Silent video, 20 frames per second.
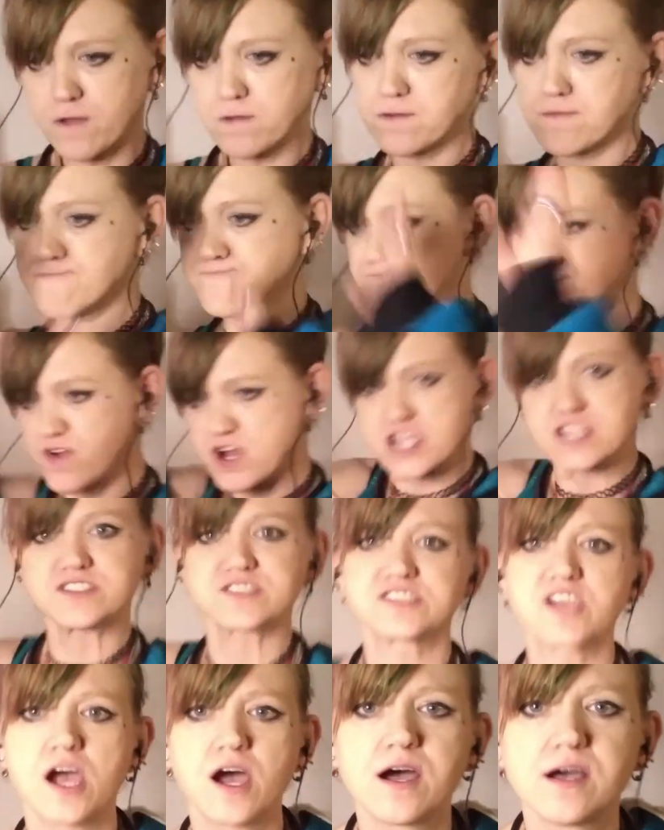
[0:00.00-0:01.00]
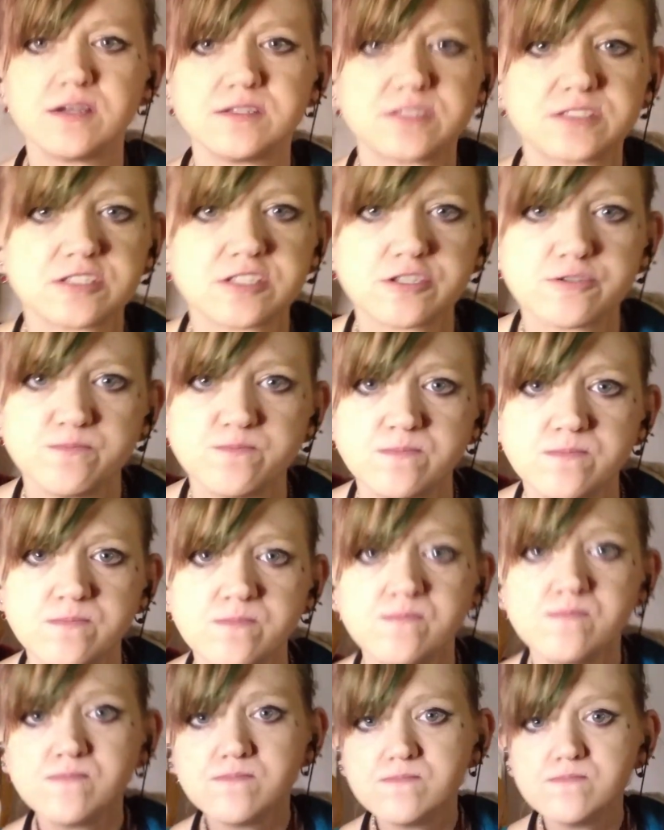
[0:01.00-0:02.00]
franchise.
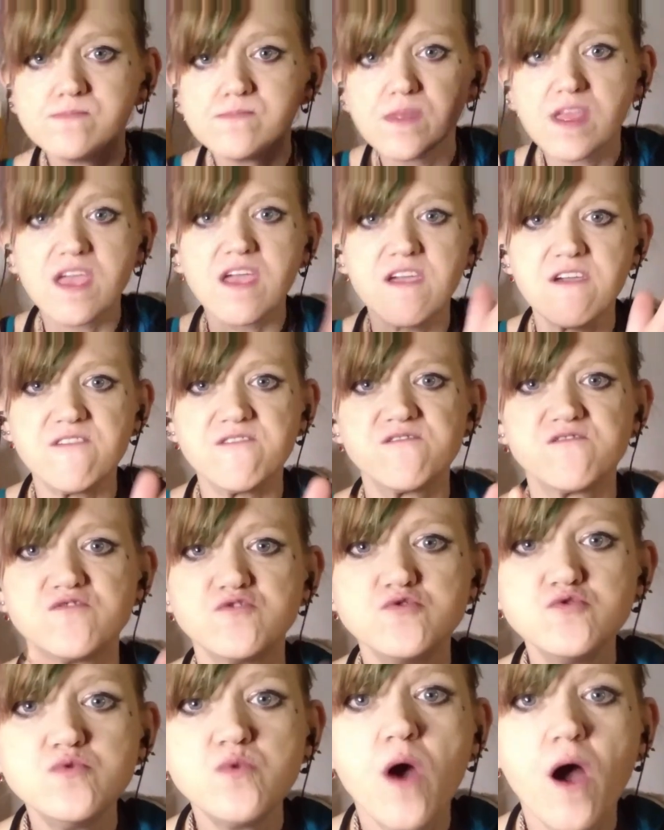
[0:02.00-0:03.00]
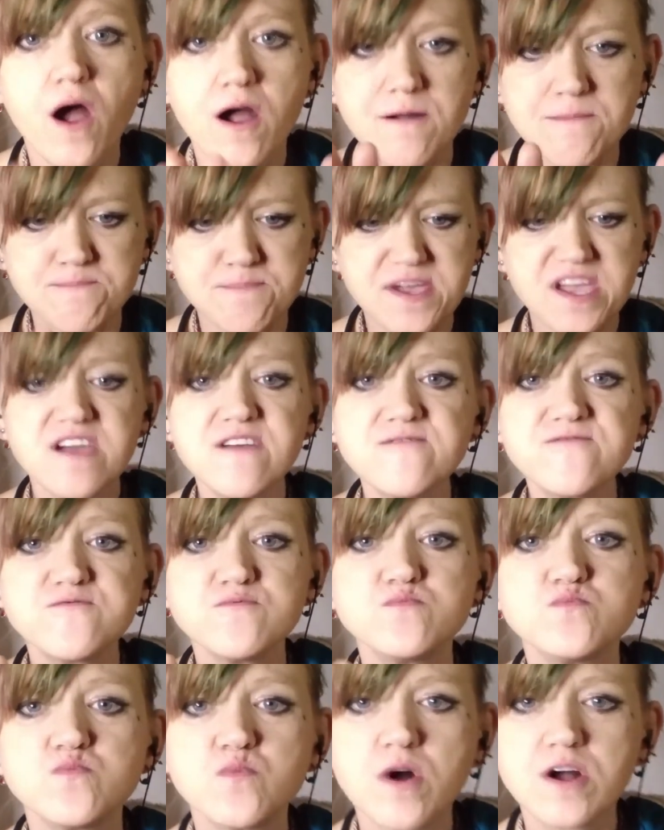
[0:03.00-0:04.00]
You are banned from
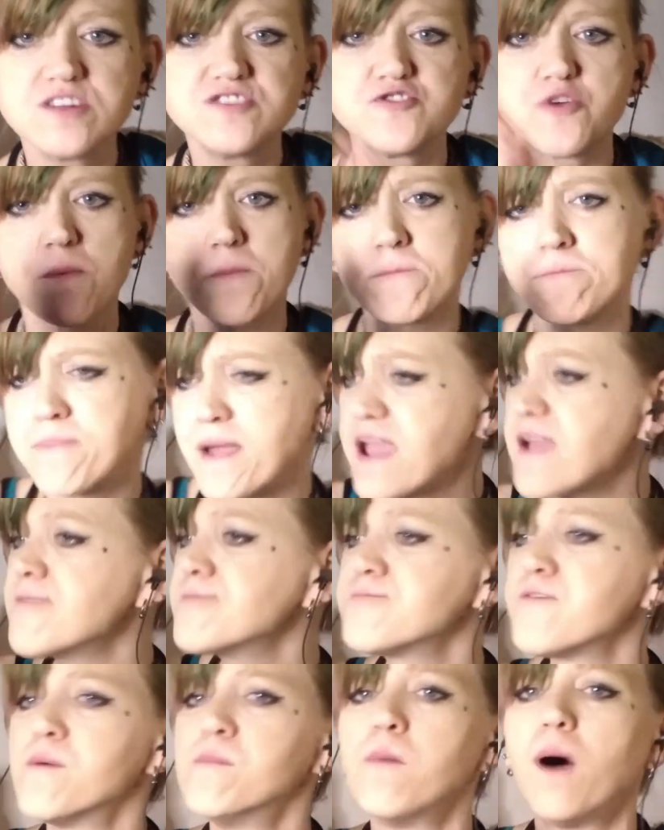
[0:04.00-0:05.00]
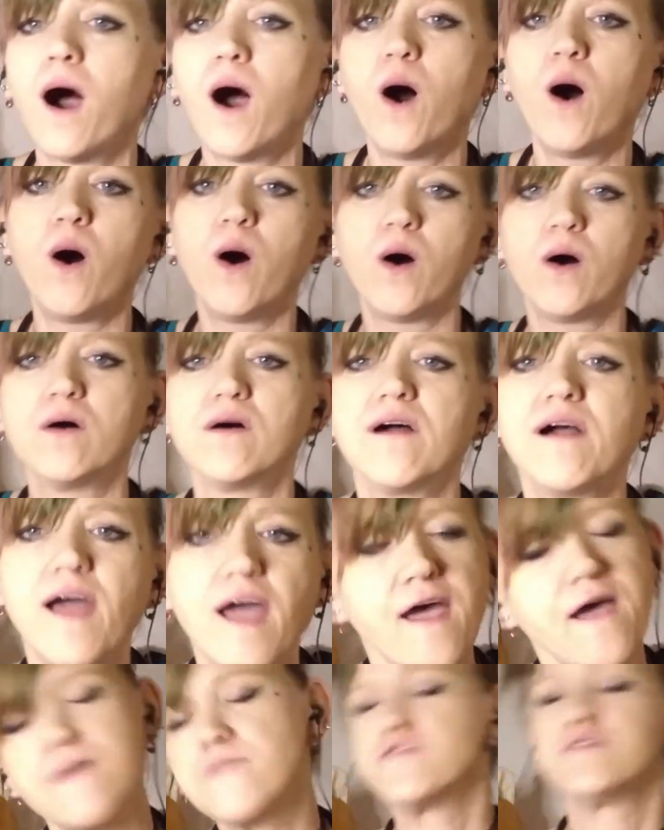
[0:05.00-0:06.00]
one, you're banned from all.
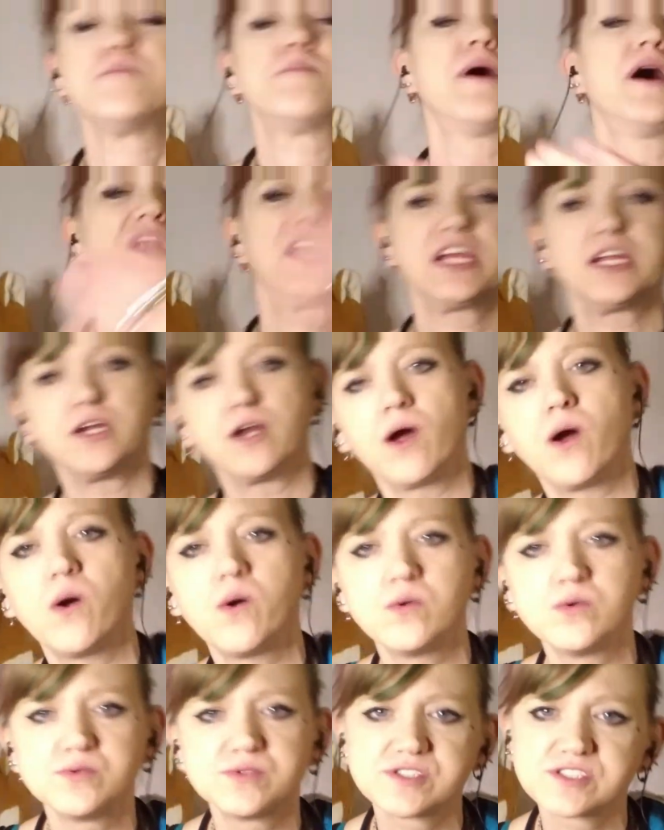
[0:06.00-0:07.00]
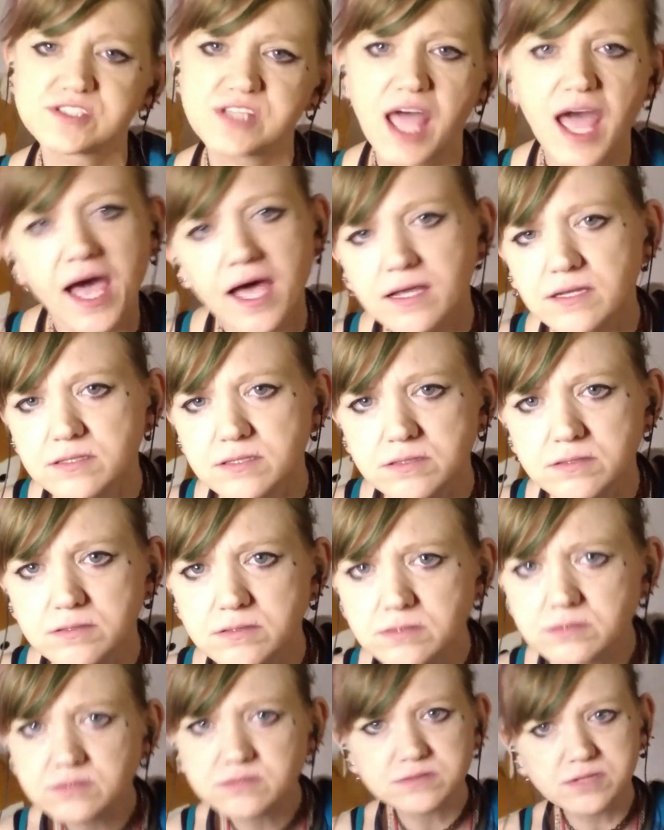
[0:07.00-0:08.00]
Everybody knows that.
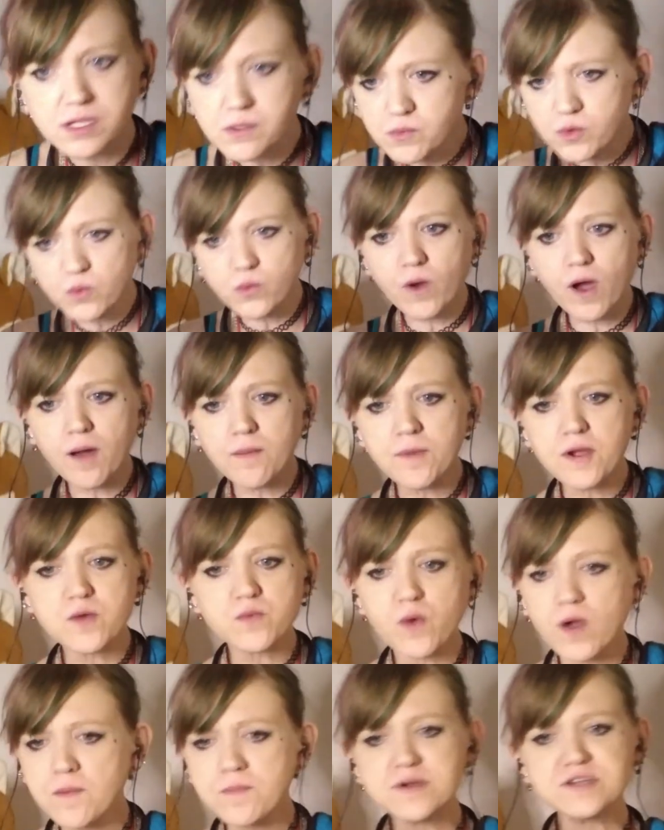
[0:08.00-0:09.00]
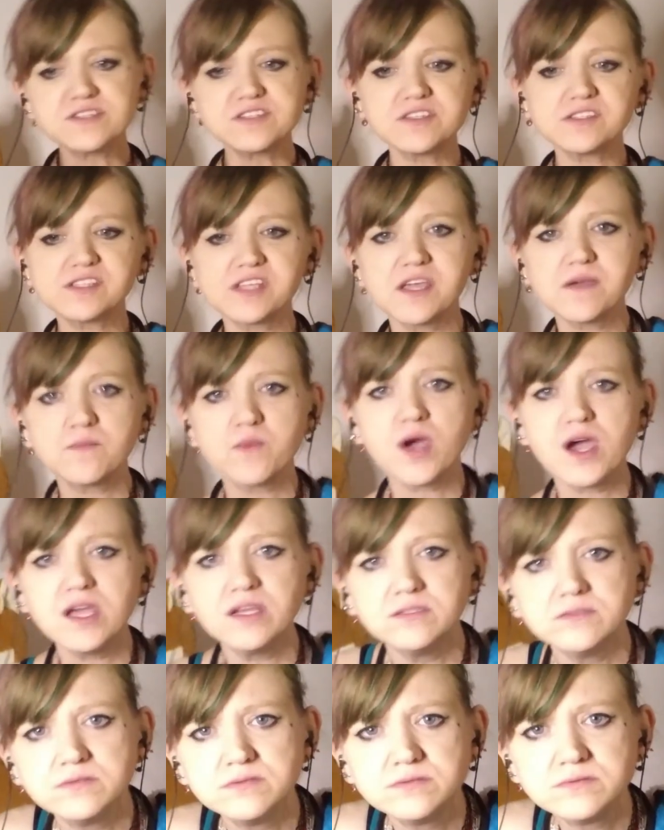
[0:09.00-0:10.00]
Same with Walmart. Walmart's the same way.
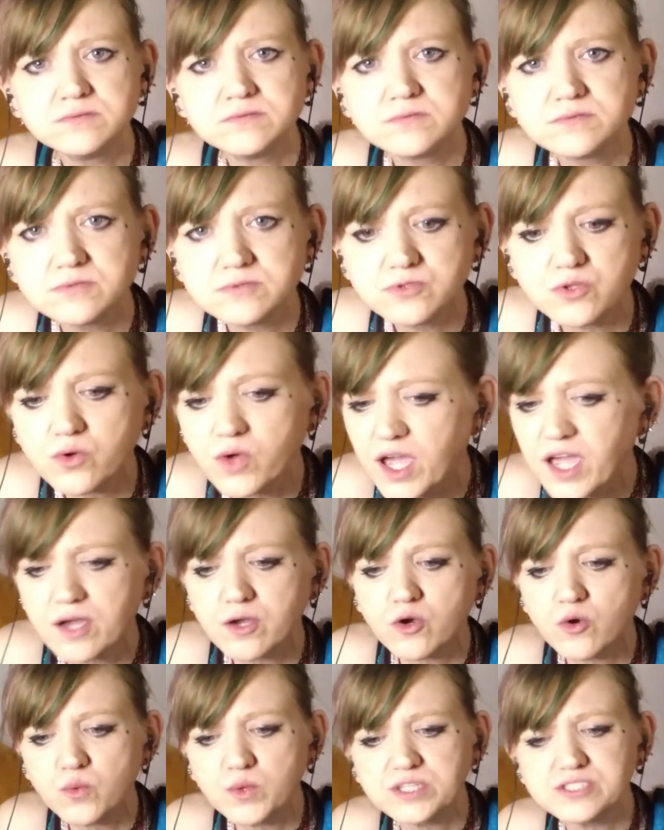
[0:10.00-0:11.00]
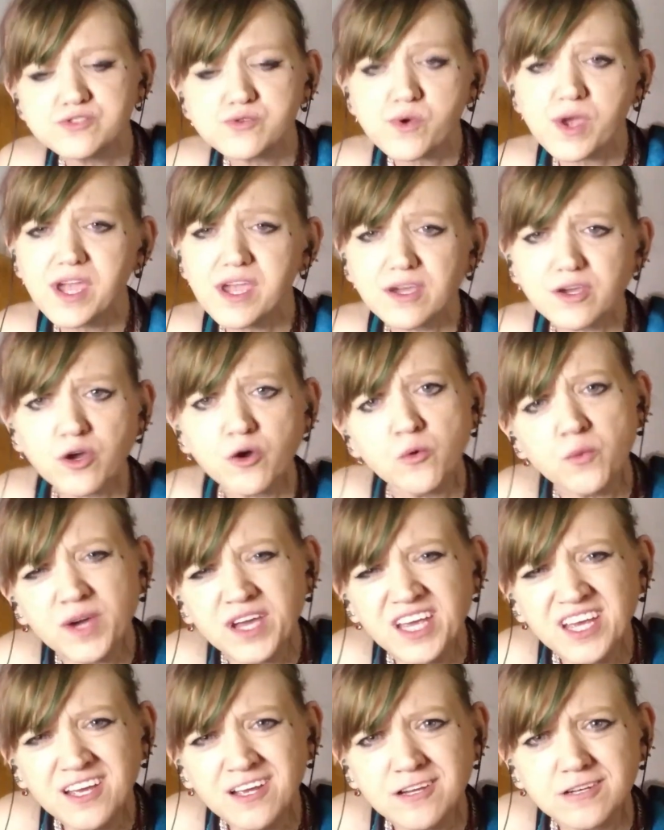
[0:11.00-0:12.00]
You can't go in, you can't go
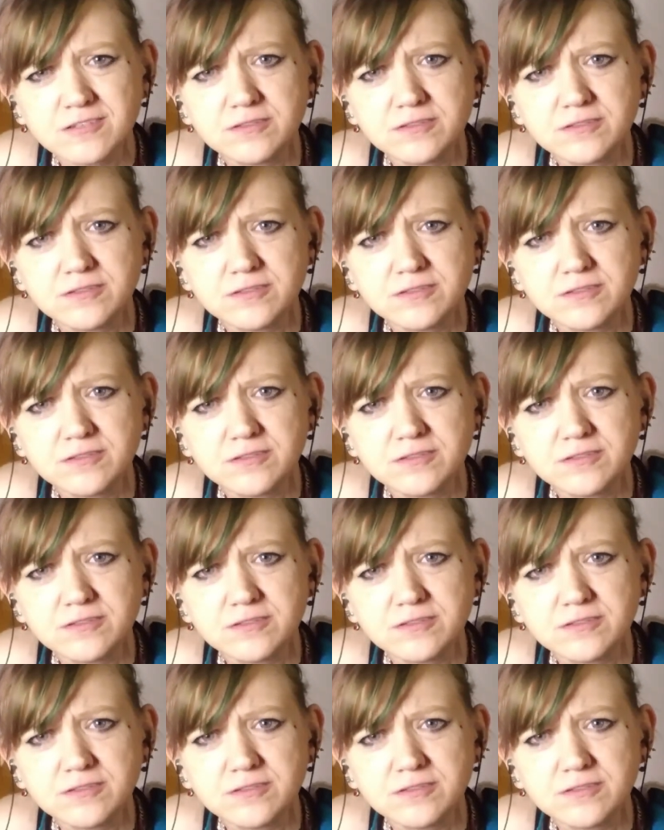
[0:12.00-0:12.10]
in.